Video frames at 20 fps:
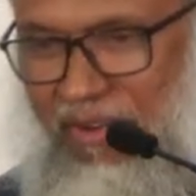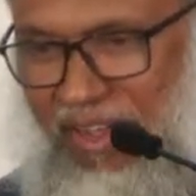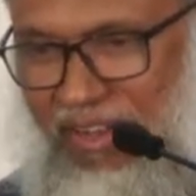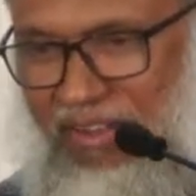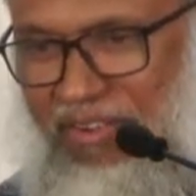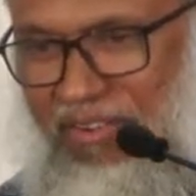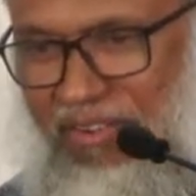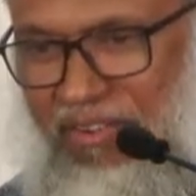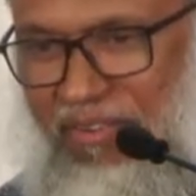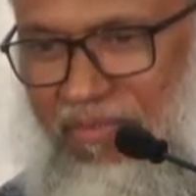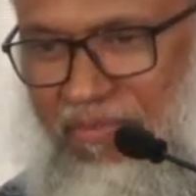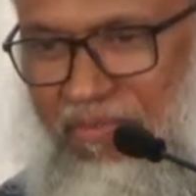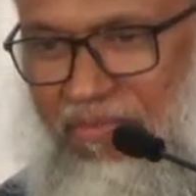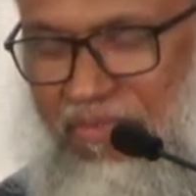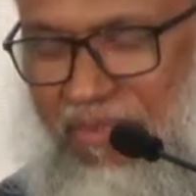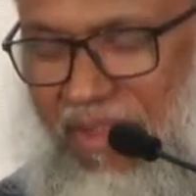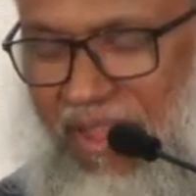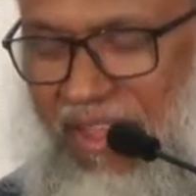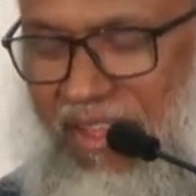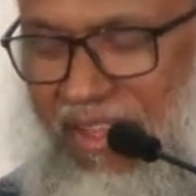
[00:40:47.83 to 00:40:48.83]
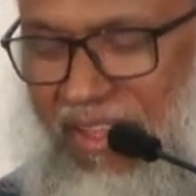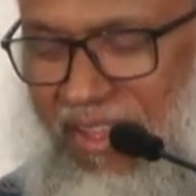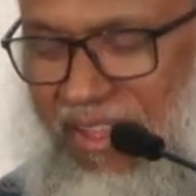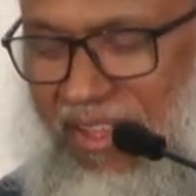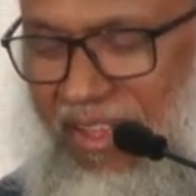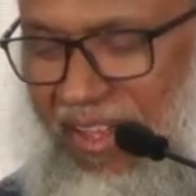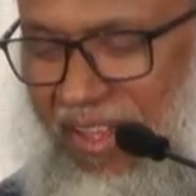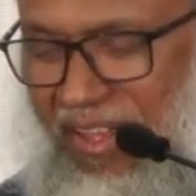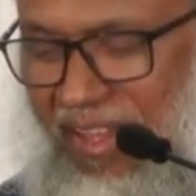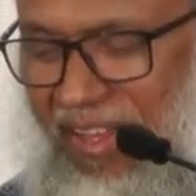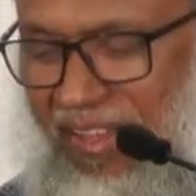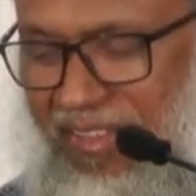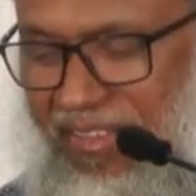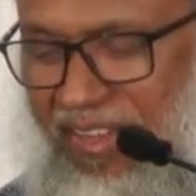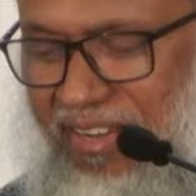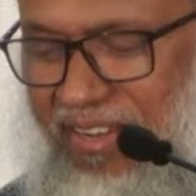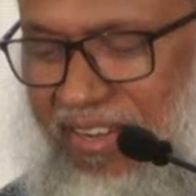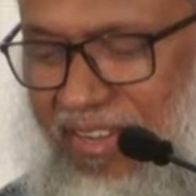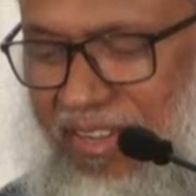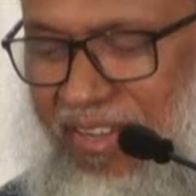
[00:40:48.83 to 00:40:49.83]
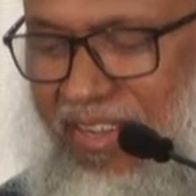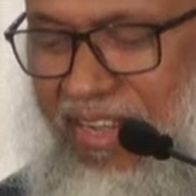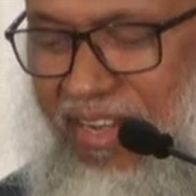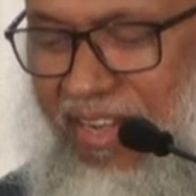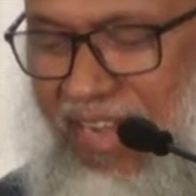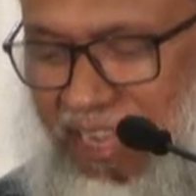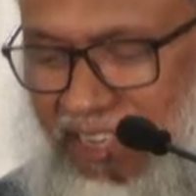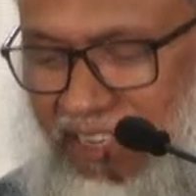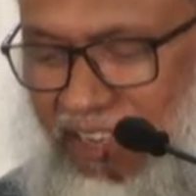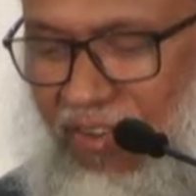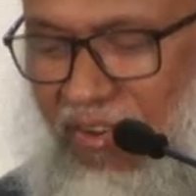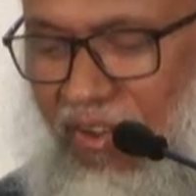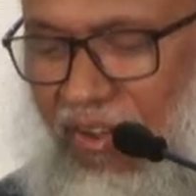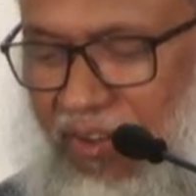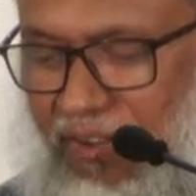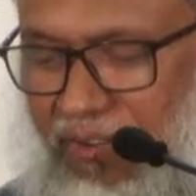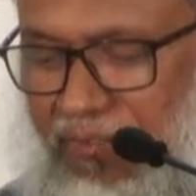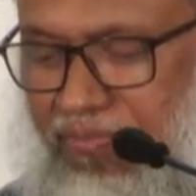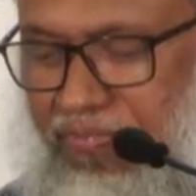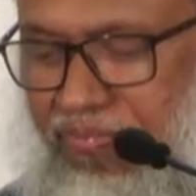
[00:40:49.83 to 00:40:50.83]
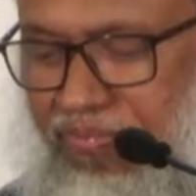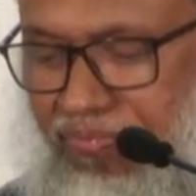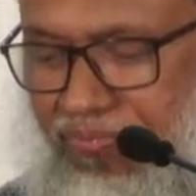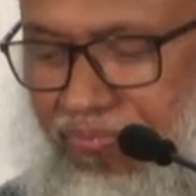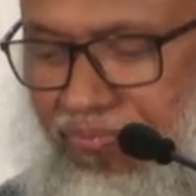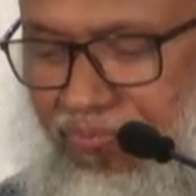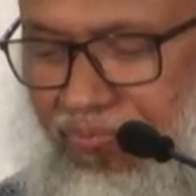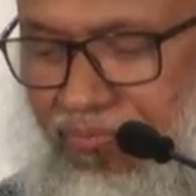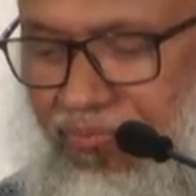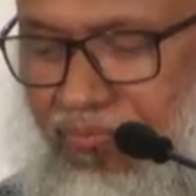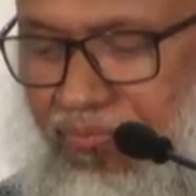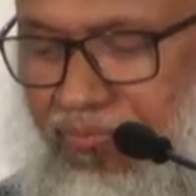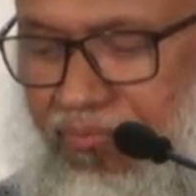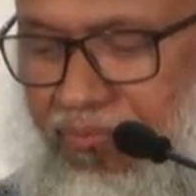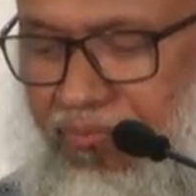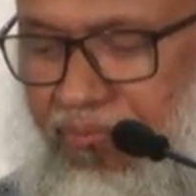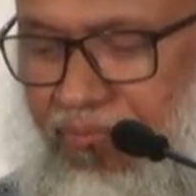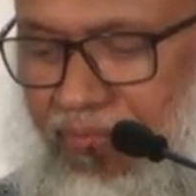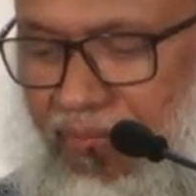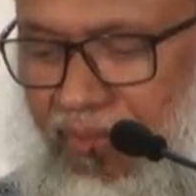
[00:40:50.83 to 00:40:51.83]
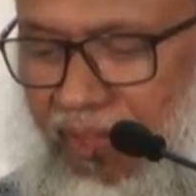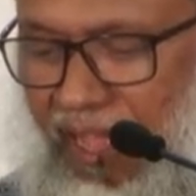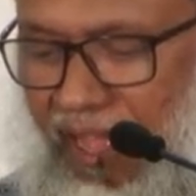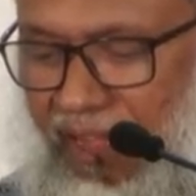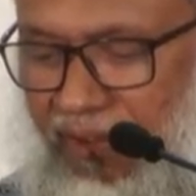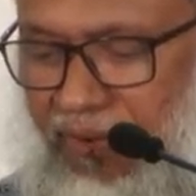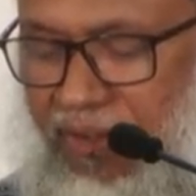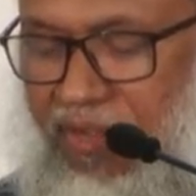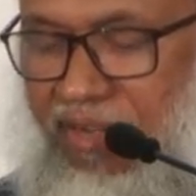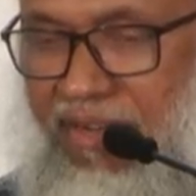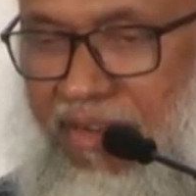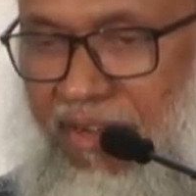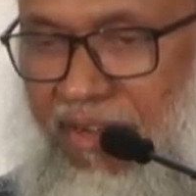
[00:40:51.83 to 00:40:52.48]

anhu. Uh, then later on, when